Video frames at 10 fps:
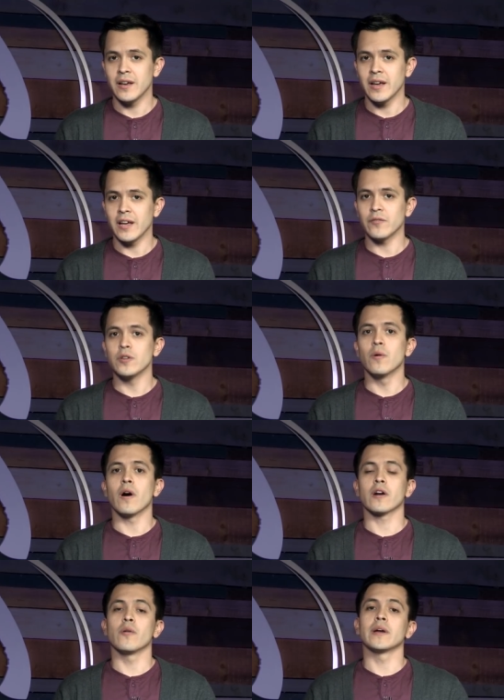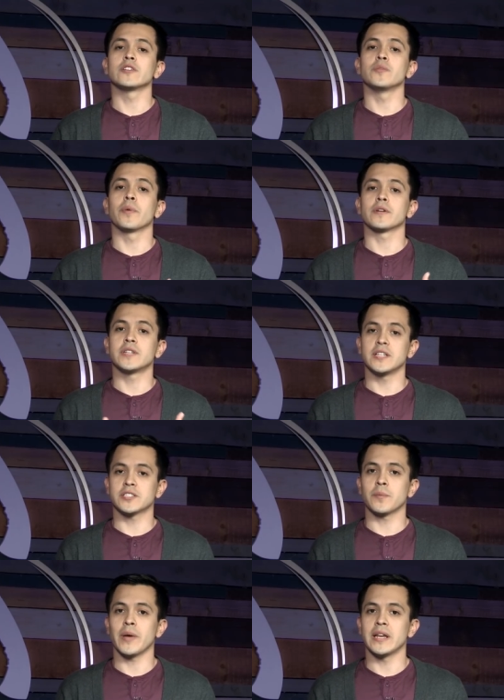if you are going to
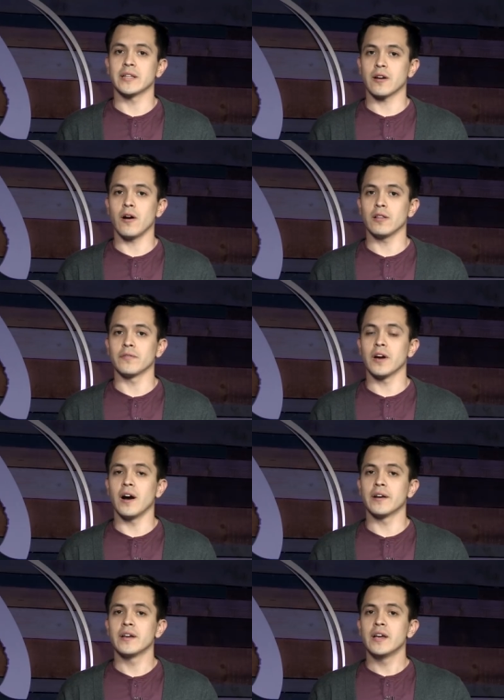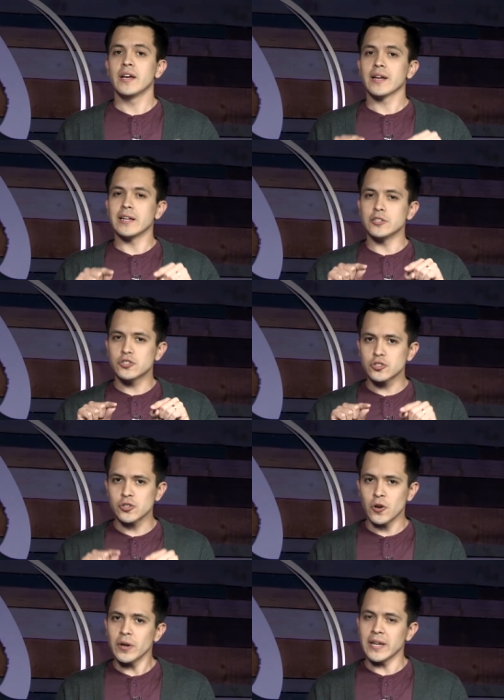participate in the call of God
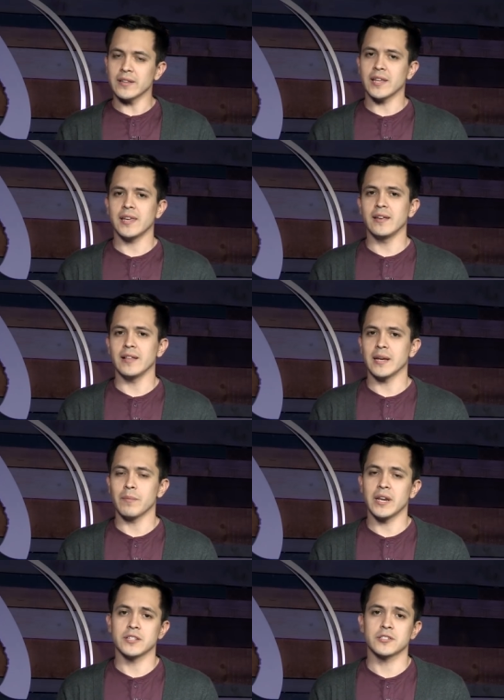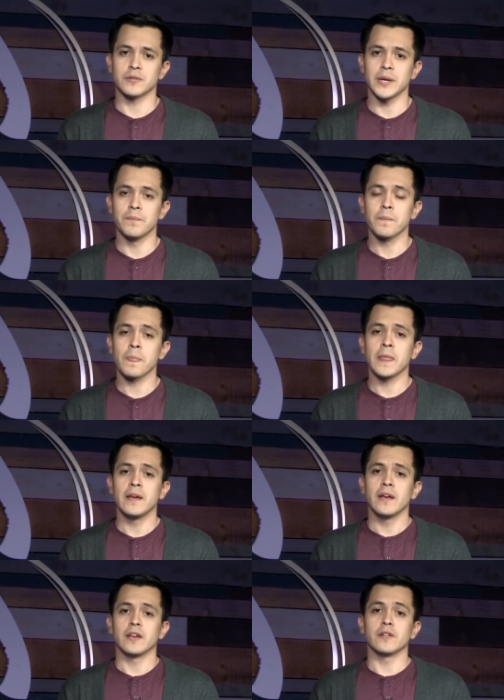concerning the healing ministry.
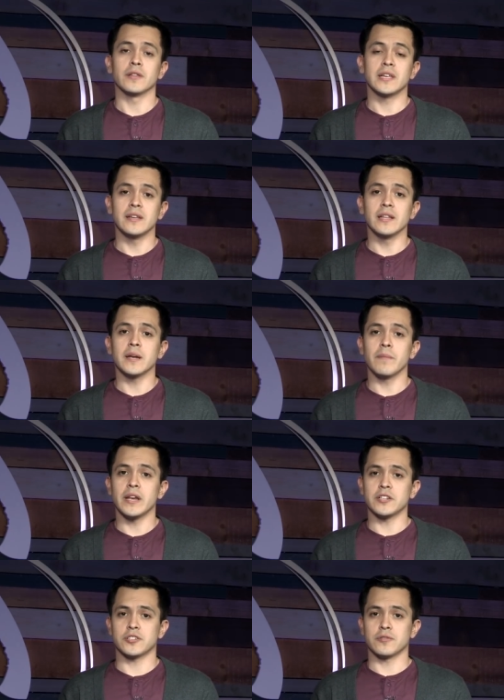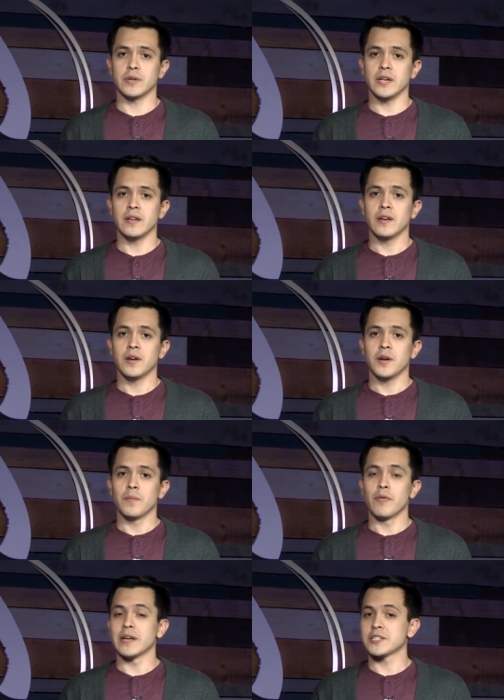You know, the healing ministry
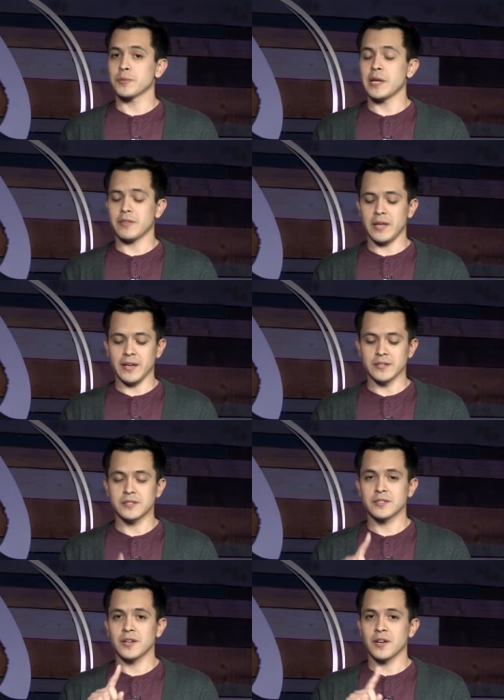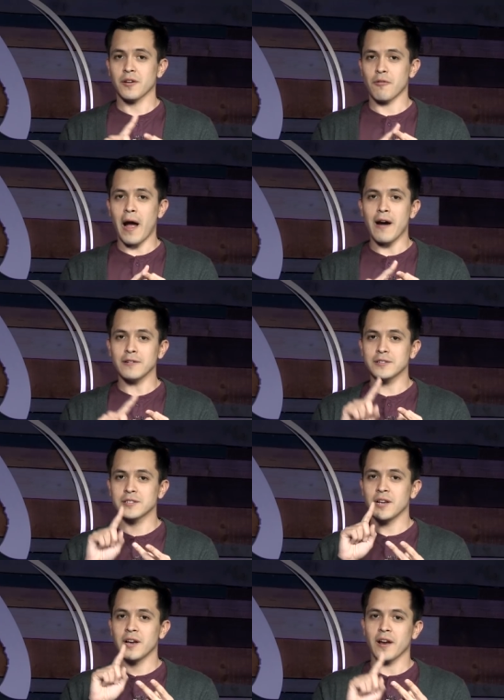brings three things crowds,
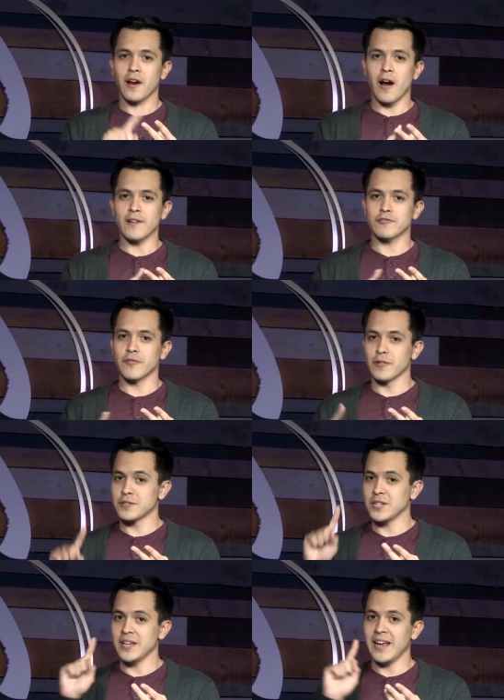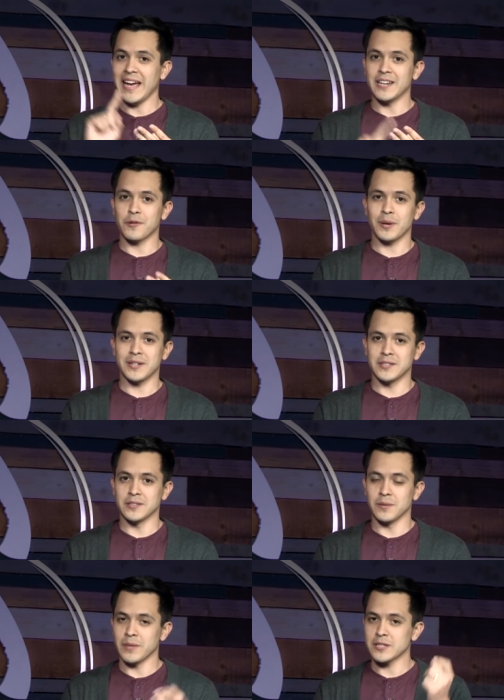controversy and
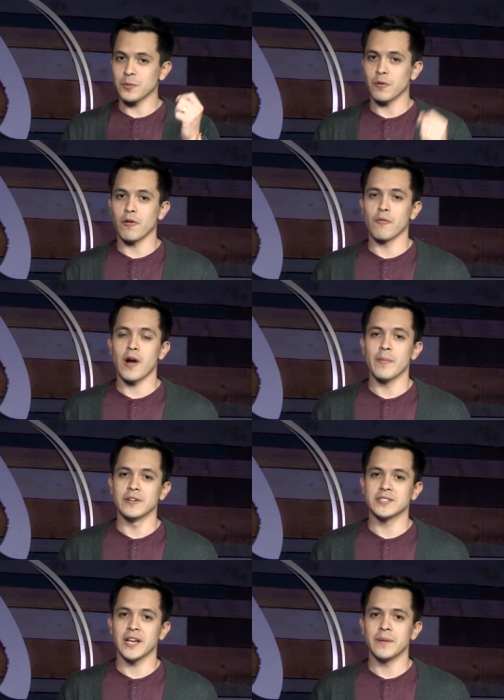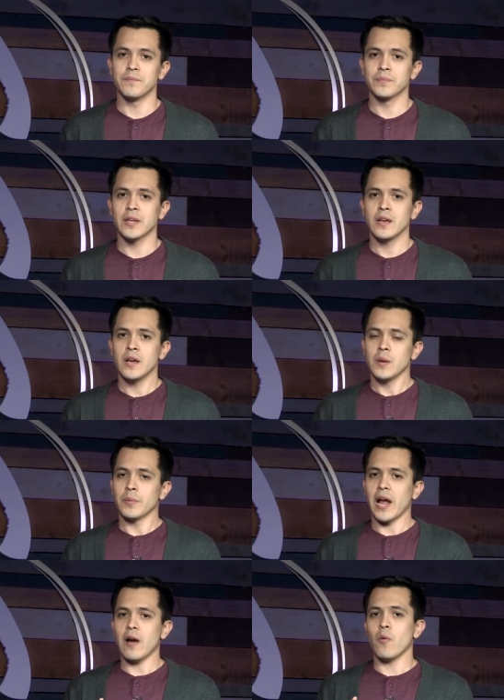criticism. That's what Oral Roberts said. But
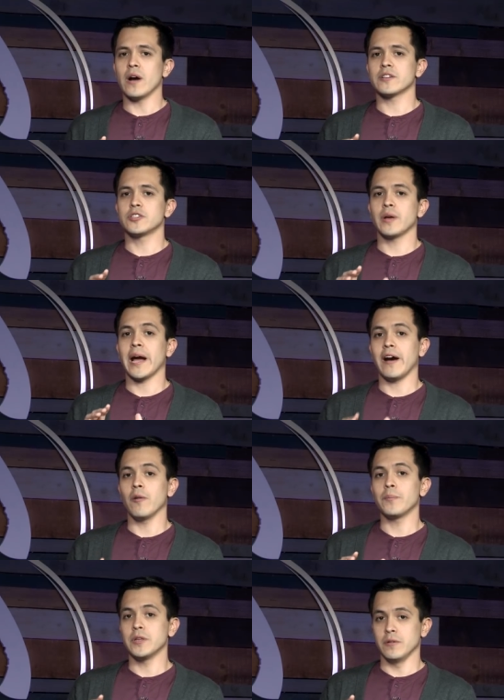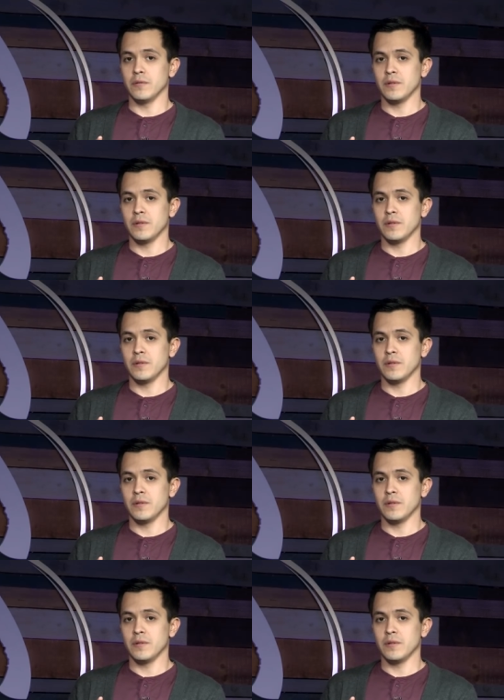I want to help you